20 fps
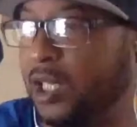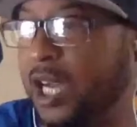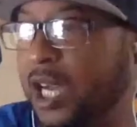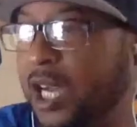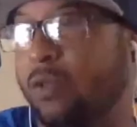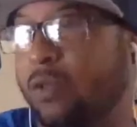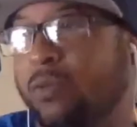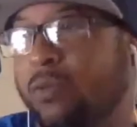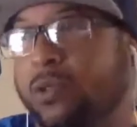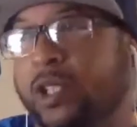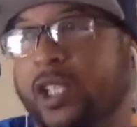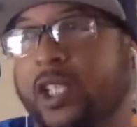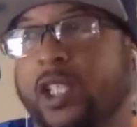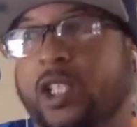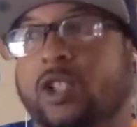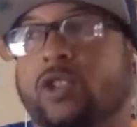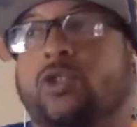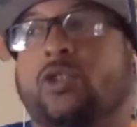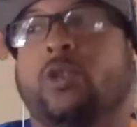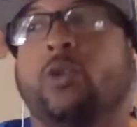that, I don't want to
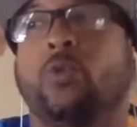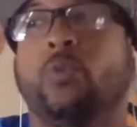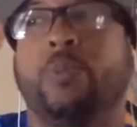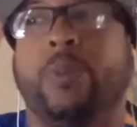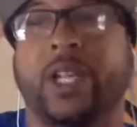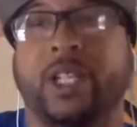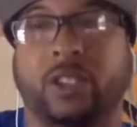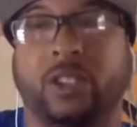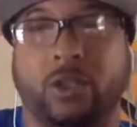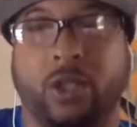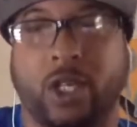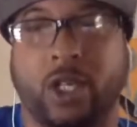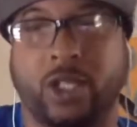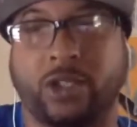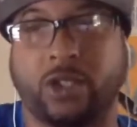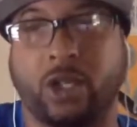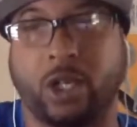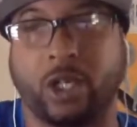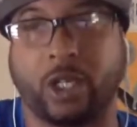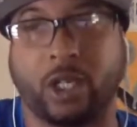get too big, so I
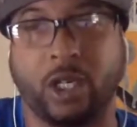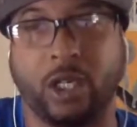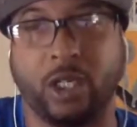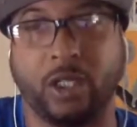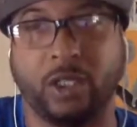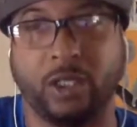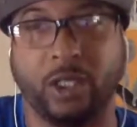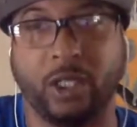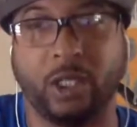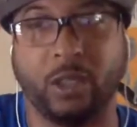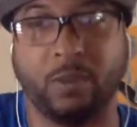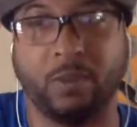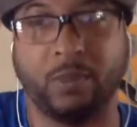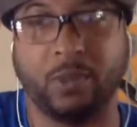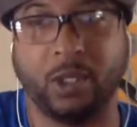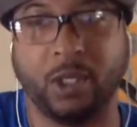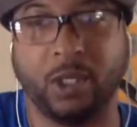started cutting it up.